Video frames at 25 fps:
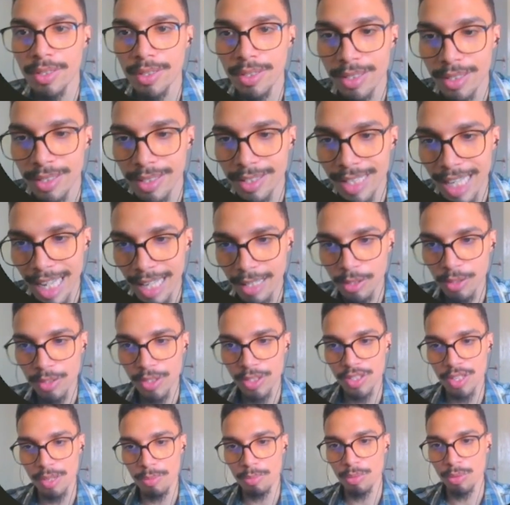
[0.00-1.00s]
That looks
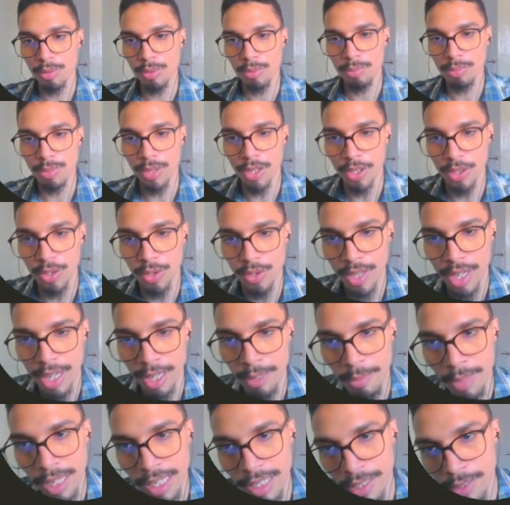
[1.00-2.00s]
simple, but you
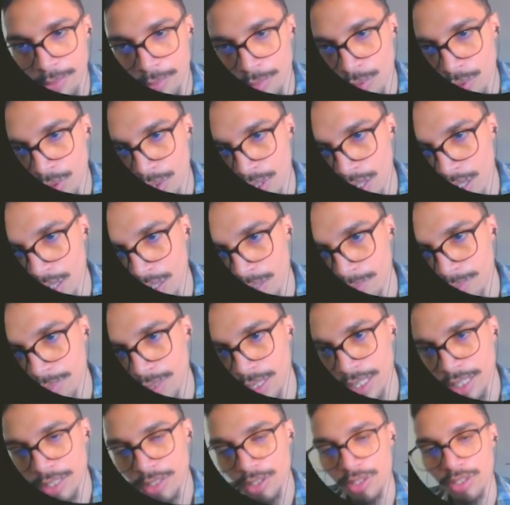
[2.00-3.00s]
can make it more
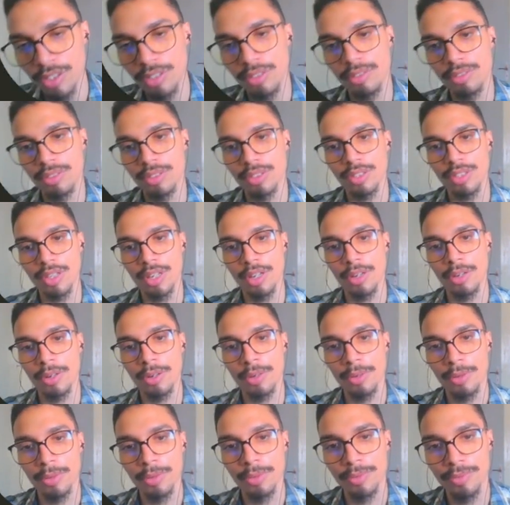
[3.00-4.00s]
complex.
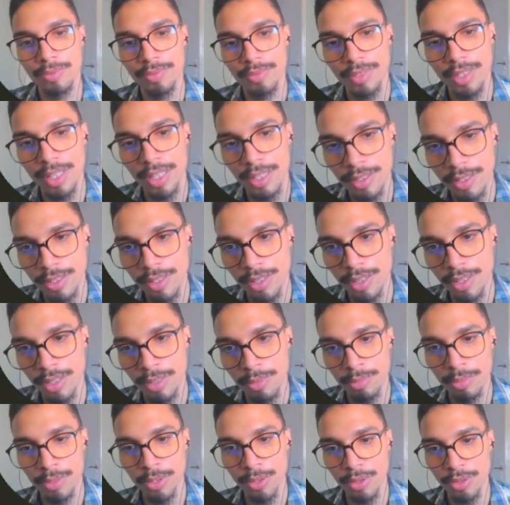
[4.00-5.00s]
So it's not a
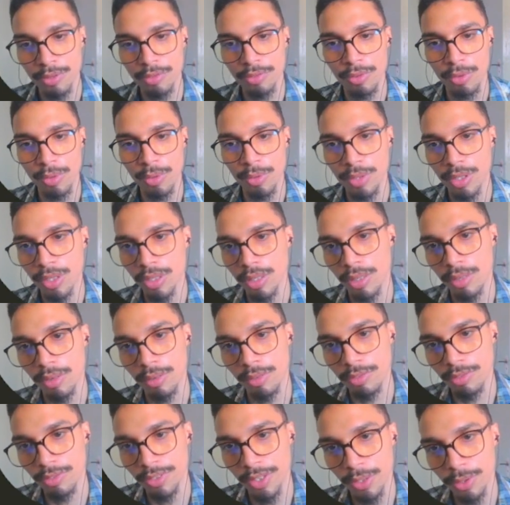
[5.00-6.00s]
beautiful,
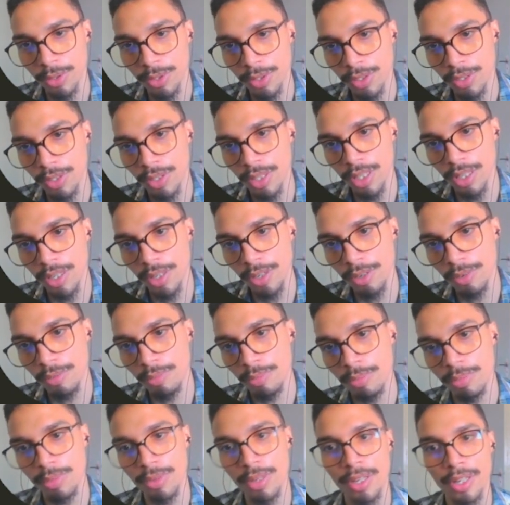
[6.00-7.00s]
filter here,
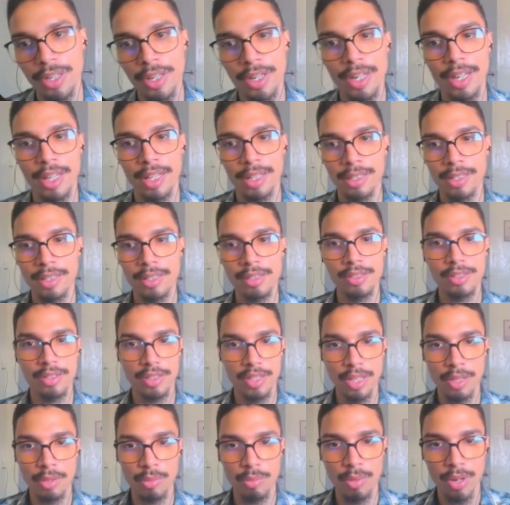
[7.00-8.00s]
but at least
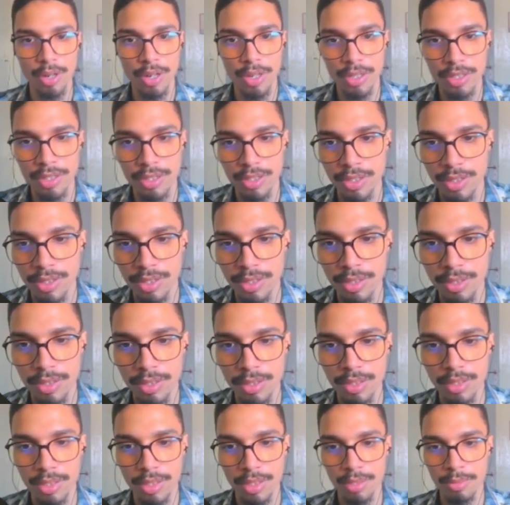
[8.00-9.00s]
it works.
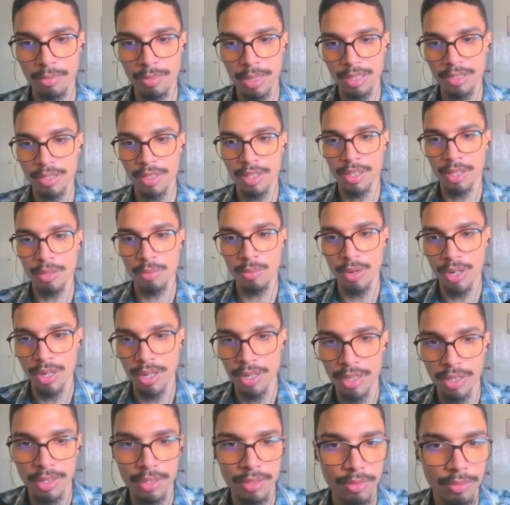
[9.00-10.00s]
Basically
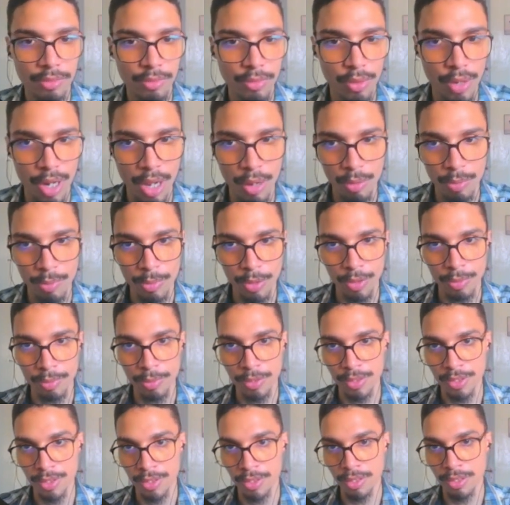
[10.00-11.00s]
work for our
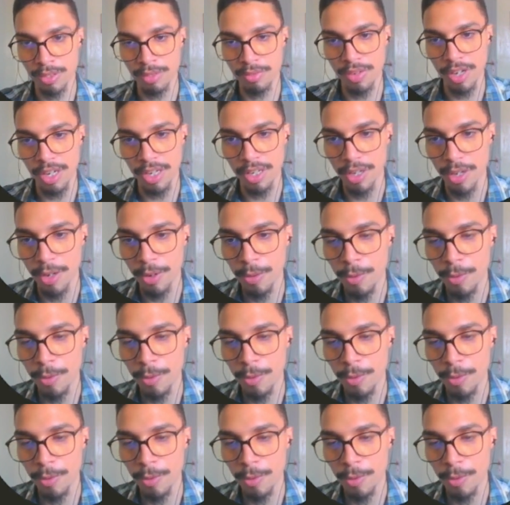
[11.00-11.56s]
purpose in this video.